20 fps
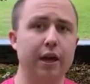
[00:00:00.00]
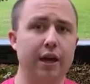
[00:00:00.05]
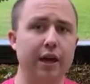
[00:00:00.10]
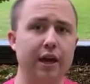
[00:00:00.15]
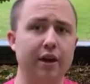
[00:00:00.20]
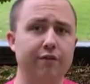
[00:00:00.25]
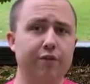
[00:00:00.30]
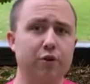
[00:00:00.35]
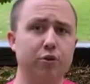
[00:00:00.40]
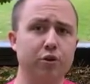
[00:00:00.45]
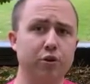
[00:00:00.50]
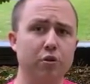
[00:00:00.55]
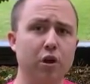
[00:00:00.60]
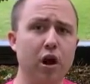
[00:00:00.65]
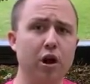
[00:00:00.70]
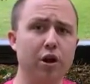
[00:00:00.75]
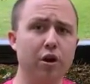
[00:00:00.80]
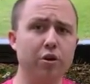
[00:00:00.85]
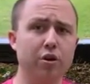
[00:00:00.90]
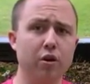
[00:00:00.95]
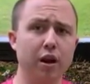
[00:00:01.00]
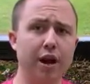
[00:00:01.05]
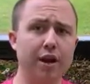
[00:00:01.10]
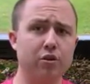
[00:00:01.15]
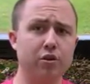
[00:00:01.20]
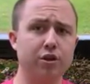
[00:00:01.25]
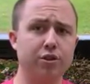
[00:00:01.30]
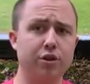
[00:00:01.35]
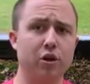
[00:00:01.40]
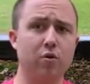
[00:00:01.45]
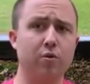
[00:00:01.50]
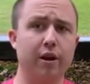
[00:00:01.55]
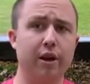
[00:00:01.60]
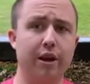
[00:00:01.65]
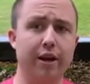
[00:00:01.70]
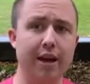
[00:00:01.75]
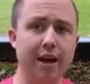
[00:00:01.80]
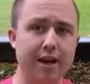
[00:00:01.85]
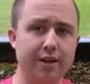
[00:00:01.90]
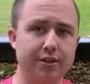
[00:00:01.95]
If you do not know your address
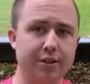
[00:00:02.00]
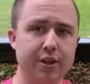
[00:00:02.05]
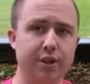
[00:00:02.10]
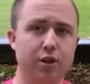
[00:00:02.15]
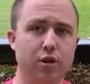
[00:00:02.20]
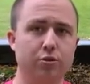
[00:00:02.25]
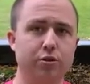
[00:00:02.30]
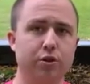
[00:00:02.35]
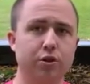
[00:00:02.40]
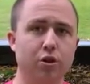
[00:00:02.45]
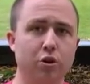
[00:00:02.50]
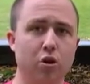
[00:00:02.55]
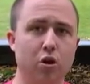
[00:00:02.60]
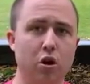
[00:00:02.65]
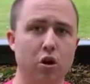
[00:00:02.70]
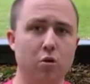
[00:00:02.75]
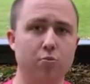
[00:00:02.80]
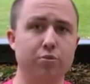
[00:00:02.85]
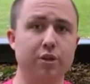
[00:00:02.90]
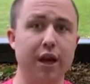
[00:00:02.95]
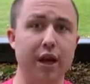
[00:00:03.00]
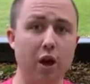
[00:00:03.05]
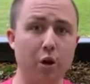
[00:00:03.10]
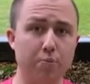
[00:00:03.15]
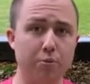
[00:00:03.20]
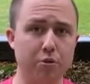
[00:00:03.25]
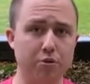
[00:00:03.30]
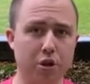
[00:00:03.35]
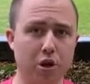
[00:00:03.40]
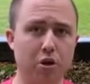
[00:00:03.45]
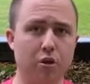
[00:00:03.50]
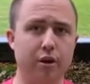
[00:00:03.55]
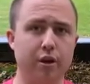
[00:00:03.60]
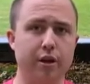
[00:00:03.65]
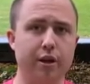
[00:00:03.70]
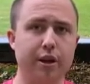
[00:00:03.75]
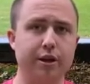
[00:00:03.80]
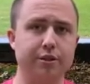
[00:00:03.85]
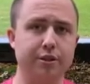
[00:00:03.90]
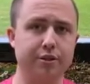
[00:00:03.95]
already, ask the adults in your home to help you learn it,
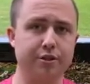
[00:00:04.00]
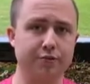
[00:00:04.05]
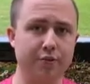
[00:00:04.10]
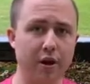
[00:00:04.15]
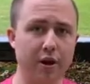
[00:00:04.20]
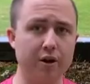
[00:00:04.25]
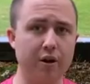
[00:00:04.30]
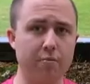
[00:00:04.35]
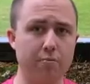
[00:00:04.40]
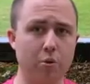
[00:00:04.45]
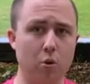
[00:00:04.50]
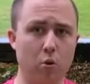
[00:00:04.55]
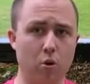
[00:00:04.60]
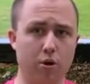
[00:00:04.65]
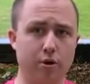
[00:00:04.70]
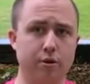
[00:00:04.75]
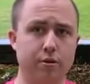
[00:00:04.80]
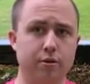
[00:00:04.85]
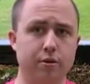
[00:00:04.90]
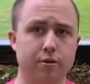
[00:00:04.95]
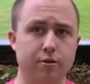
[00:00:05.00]
as it's very important.